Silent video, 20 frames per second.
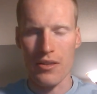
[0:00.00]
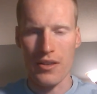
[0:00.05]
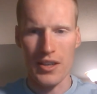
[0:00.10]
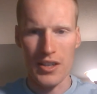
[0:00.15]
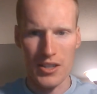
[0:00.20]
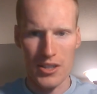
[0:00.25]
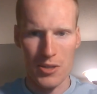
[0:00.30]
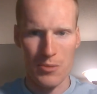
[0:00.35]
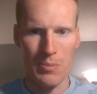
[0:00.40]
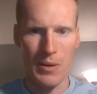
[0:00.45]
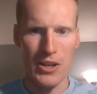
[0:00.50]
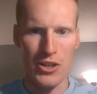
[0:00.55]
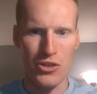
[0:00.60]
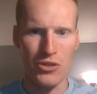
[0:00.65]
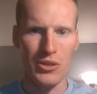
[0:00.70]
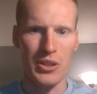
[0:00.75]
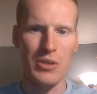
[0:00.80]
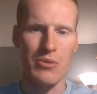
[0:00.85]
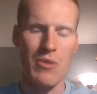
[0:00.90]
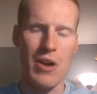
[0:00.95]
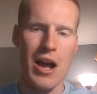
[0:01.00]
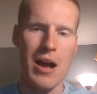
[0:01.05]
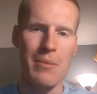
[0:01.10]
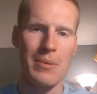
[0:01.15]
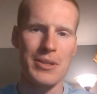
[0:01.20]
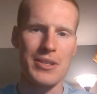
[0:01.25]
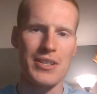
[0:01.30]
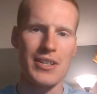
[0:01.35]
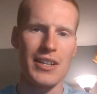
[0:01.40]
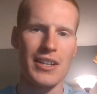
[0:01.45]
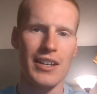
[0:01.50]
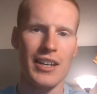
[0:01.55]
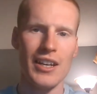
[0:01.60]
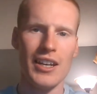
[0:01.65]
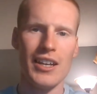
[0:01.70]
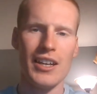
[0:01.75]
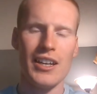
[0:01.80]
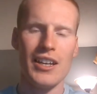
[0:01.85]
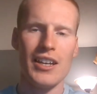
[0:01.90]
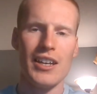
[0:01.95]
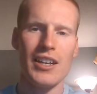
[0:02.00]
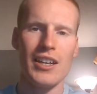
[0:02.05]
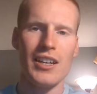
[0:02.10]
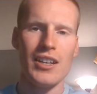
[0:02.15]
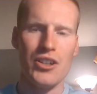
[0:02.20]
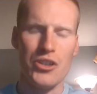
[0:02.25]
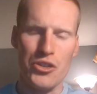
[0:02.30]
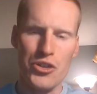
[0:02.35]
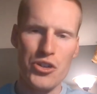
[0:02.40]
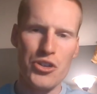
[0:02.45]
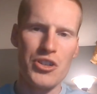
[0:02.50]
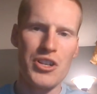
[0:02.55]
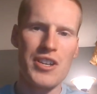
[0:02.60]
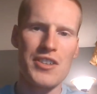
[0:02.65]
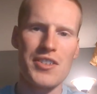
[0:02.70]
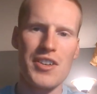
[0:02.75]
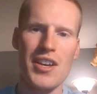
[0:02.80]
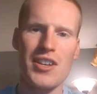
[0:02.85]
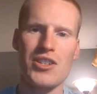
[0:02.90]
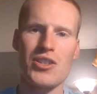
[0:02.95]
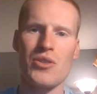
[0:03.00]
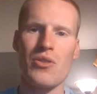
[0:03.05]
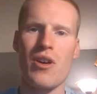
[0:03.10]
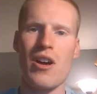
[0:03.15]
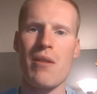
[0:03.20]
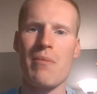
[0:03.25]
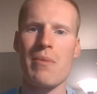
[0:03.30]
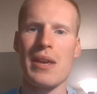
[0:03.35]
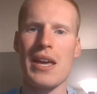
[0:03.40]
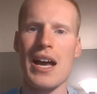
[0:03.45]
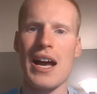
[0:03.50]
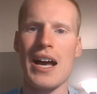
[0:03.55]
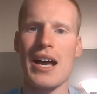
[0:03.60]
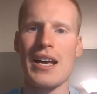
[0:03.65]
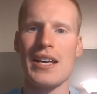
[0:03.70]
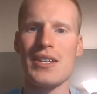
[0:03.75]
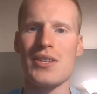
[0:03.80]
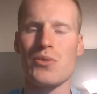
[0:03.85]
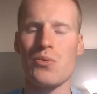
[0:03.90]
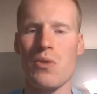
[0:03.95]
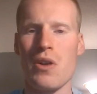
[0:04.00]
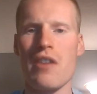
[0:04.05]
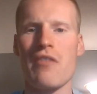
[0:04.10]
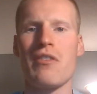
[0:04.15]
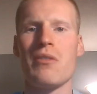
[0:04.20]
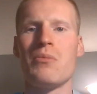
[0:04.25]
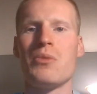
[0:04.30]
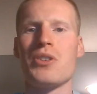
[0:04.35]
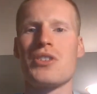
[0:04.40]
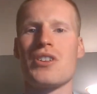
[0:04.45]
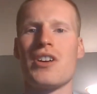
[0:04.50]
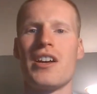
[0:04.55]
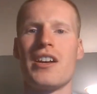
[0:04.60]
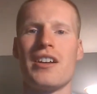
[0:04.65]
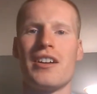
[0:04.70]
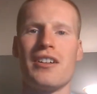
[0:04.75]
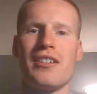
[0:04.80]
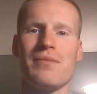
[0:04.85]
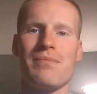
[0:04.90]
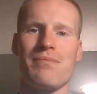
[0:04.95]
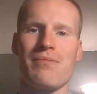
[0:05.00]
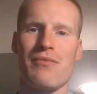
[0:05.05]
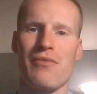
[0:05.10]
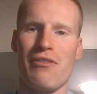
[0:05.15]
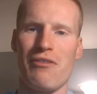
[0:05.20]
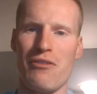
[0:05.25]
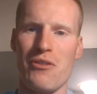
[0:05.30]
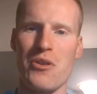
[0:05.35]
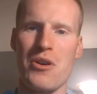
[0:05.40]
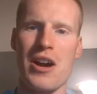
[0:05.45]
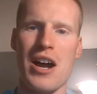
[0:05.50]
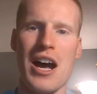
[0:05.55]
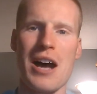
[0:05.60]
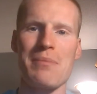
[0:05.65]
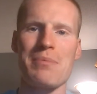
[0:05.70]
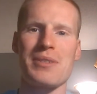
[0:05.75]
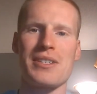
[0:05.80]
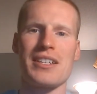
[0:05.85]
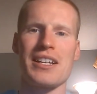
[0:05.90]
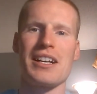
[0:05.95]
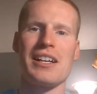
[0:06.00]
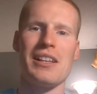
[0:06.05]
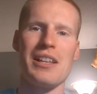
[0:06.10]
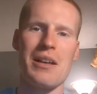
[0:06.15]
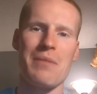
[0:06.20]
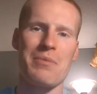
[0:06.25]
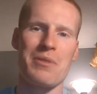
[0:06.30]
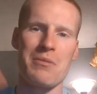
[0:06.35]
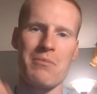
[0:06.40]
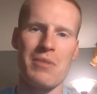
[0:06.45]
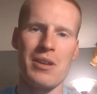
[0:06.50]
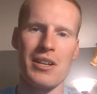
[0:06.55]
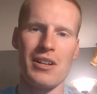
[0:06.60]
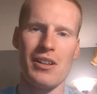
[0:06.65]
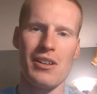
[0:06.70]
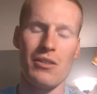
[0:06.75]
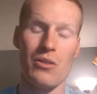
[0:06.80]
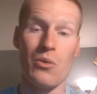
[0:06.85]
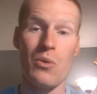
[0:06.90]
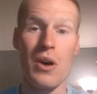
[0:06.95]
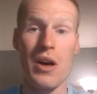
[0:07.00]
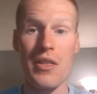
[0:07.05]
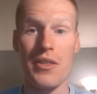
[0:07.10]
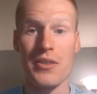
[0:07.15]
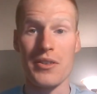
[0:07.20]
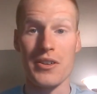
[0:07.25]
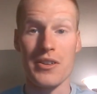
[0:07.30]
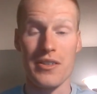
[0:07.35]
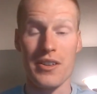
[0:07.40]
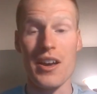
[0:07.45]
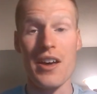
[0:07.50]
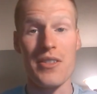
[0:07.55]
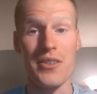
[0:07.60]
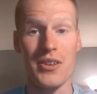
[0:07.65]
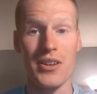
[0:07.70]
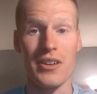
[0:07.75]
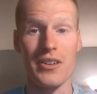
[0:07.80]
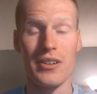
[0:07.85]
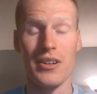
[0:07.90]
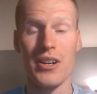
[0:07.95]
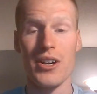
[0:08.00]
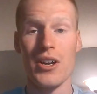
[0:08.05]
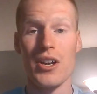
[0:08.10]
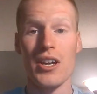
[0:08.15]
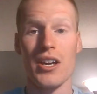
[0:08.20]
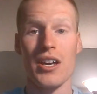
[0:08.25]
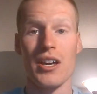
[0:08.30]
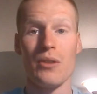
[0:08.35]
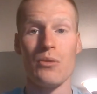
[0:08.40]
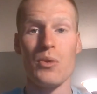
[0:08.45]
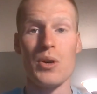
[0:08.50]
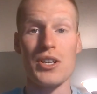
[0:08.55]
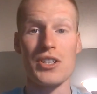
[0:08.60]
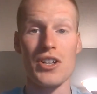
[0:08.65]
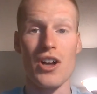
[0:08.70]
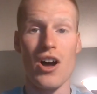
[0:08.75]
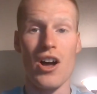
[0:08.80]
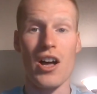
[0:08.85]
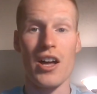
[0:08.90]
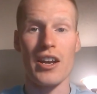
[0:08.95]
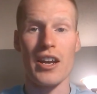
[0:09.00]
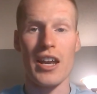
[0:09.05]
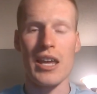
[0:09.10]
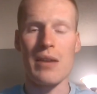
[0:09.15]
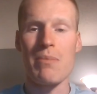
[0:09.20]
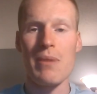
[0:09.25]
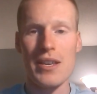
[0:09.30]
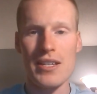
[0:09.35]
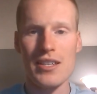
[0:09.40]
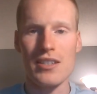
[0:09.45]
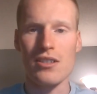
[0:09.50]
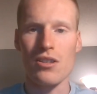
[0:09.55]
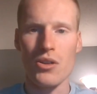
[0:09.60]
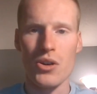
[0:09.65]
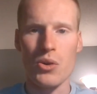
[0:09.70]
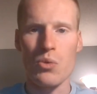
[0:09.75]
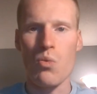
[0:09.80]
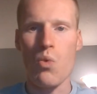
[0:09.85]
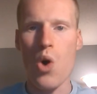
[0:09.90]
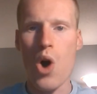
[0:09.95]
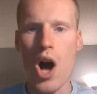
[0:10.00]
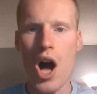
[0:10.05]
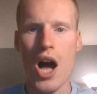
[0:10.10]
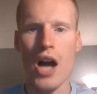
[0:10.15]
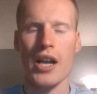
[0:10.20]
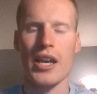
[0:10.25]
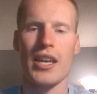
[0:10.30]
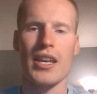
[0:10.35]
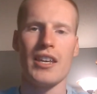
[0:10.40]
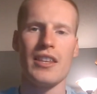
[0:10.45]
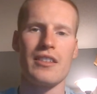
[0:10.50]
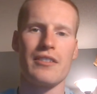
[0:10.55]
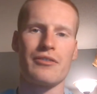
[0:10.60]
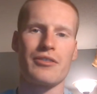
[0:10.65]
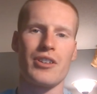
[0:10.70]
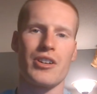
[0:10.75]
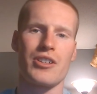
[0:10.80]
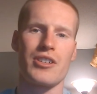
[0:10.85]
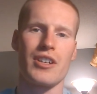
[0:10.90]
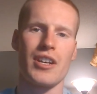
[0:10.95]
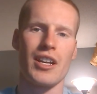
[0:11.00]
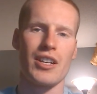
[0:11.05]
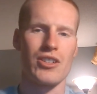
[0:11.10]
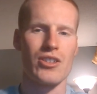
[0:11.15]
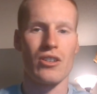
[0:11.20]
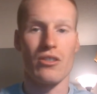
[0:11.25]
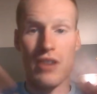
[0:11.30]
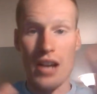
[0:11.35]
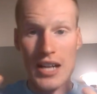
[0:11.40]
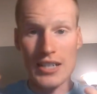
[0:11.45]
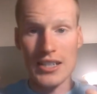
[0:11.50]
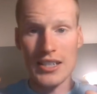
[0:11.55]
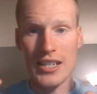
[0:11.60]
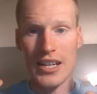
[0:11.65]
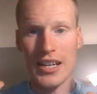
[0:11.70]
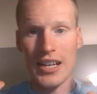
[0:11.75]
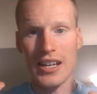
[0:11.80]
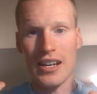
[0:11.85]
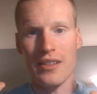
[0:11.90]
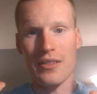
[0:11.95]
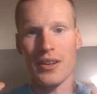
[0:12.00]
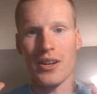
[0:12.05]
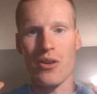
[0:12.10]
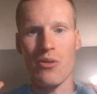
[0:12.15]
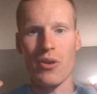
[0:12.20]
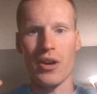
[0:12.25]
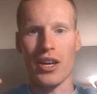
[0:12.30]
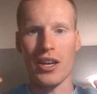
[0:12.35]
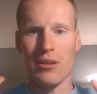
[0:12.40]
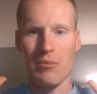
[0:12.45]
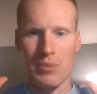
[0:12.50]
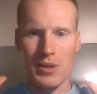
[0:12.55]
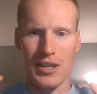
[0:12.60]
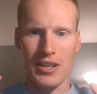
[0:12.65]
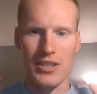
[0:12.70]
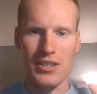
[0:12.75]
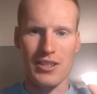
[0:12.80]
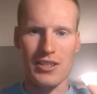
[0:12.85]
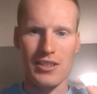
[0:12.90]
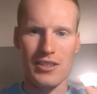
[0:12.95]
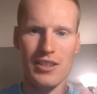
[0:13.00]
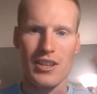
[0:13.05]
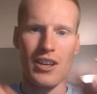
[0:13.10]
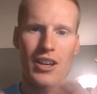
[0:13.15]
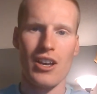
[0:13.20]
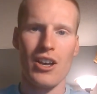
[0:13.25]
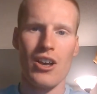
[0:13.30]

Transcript: I think especially Robinson. You know, Nunez had two RBIs. One of them was on a four-hop single up the middle. While the other was on a bases-loaded walk in the first inning. So not to take anything away because